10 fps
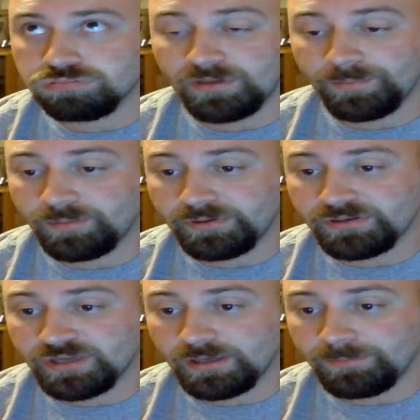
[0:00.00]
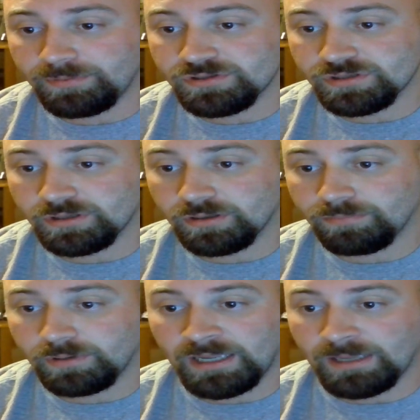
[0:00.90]
WWE Championship
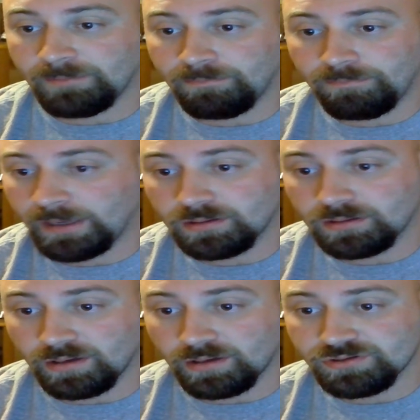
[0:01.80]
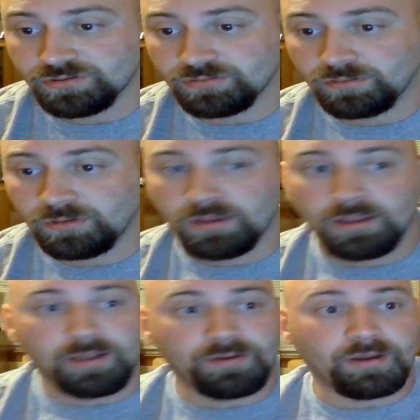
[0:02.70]
at Backlash.
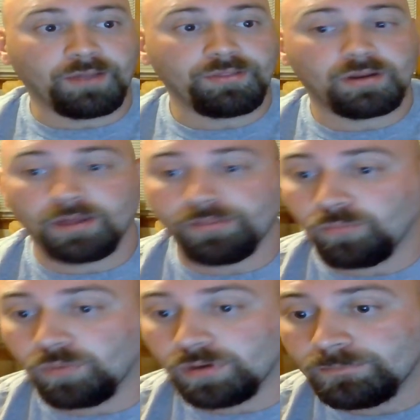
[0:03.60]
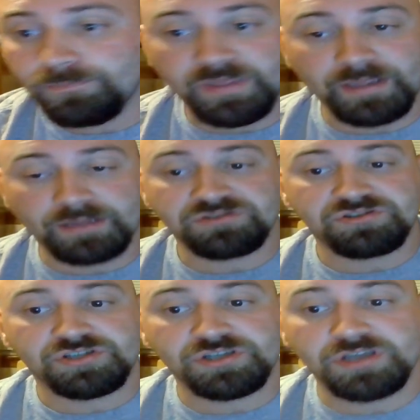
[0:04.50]
And another one, they had
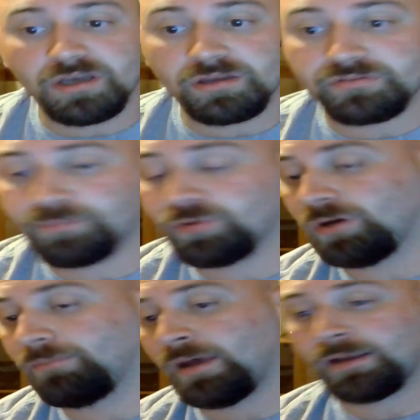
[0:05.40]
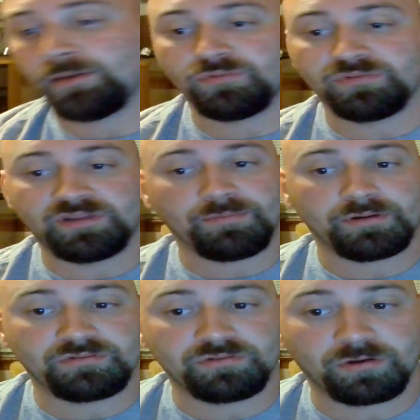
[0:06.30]
just brought back and was getting
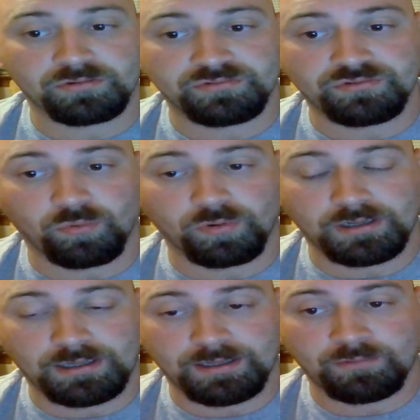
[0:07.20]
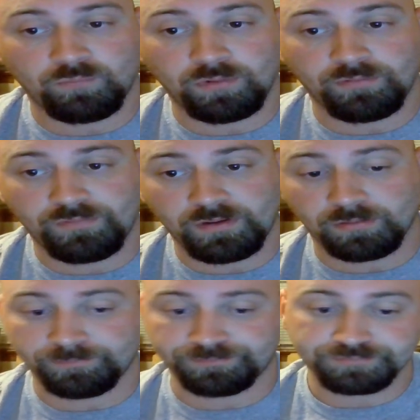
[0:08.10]
ready to start a storyline with him.